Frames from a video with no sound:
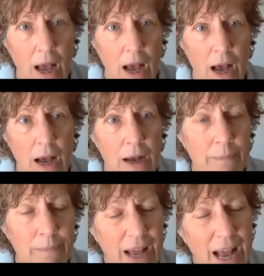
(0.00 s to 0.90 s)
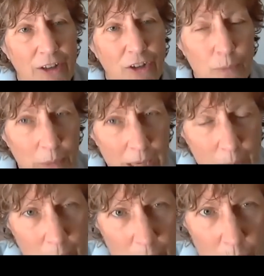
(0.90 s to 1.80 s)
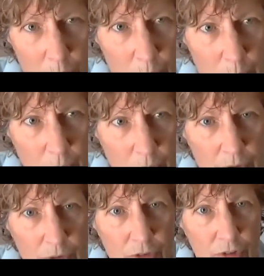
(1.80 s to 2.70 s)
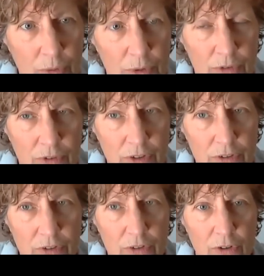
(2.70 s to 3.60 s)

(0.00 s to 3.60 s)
And you may be called upon to assist